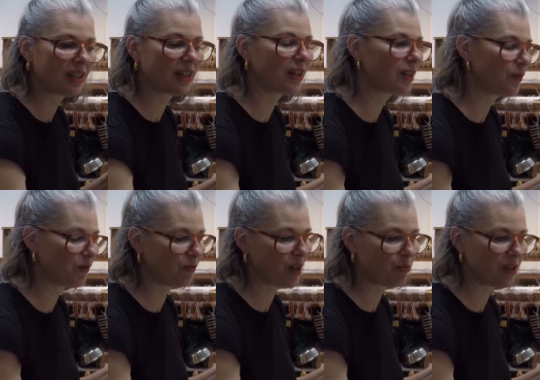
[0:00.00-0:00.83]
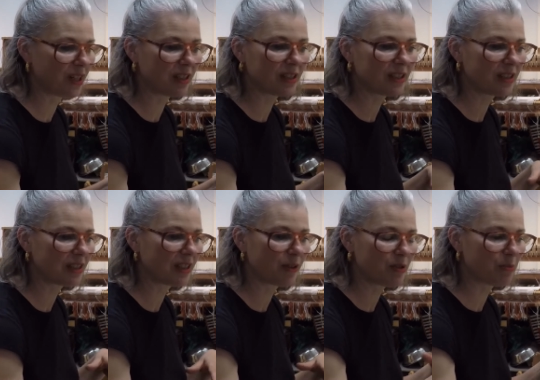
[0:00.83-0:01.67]
I loved fabrics
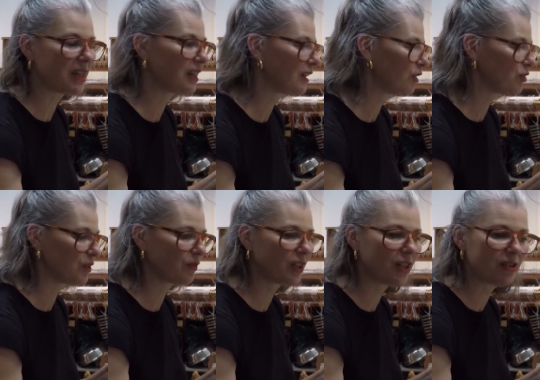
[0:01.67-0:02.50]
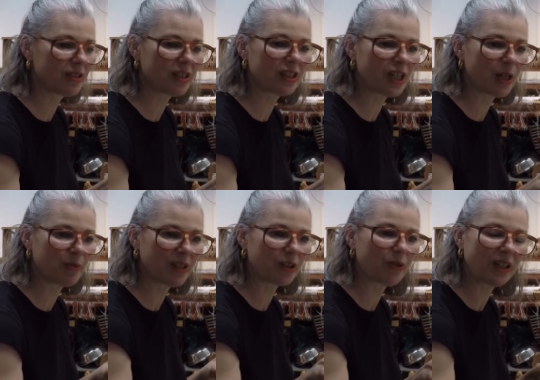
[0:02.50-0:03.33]
and I was making lots of clothes at the time,
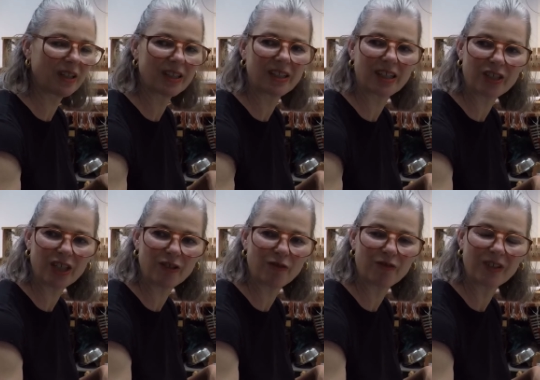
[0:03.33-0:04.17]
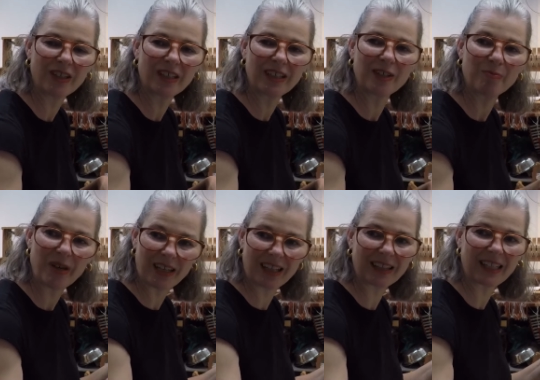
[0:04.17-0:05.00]
and I quite liked the idea of
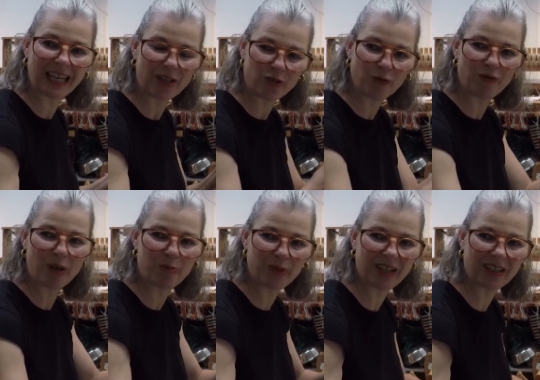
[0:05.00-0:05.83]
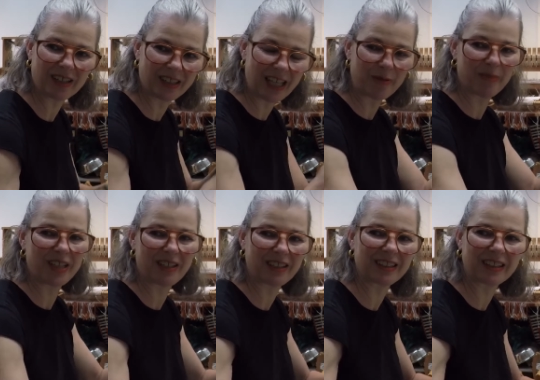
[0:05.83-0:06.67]
making the actual fabric and then
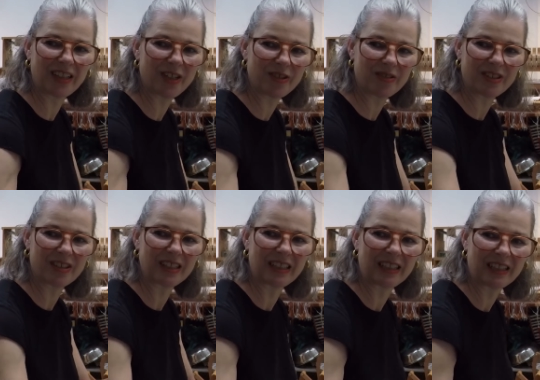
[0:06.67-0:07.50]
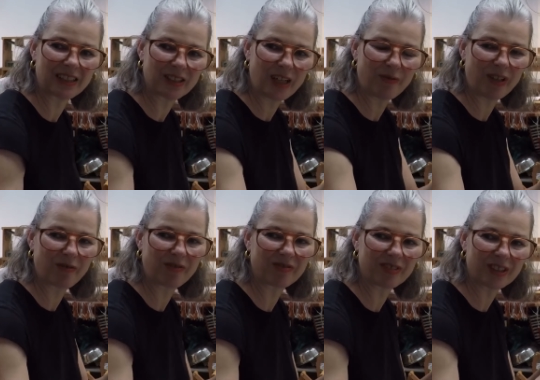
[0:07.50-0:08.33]
making the clothes, to have
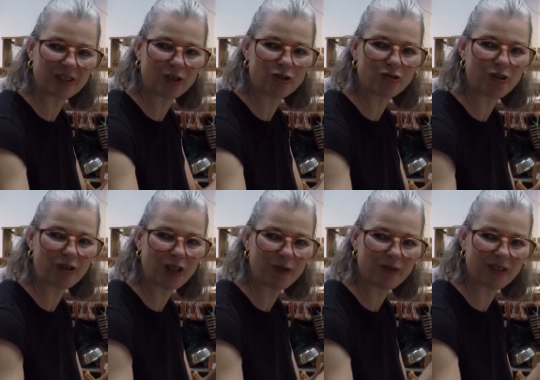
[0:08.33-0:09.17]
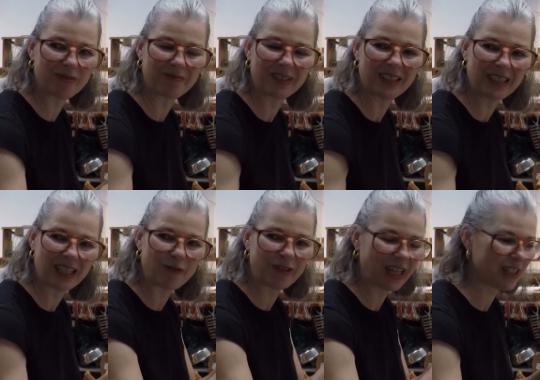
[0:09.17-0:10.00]
control over
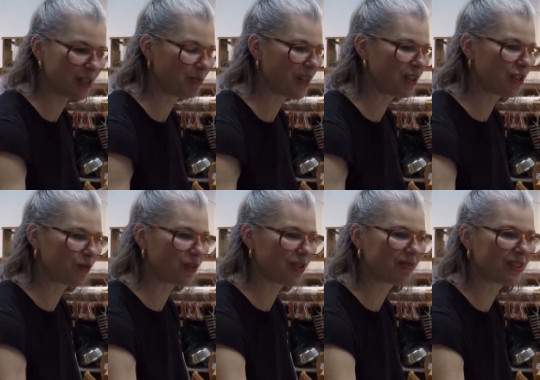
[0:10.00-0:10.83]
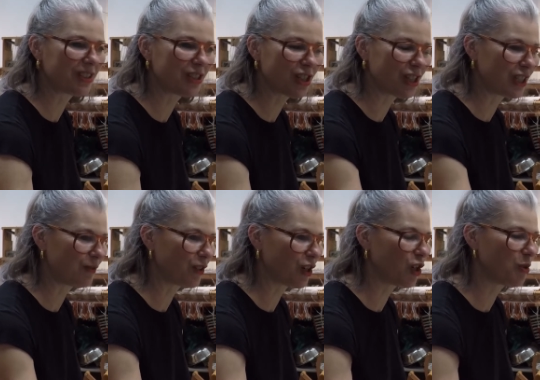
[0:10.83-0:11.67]
every aspect of a design of
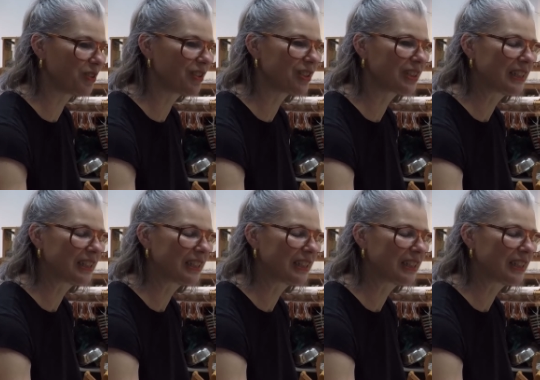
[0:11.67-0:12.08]
a garment.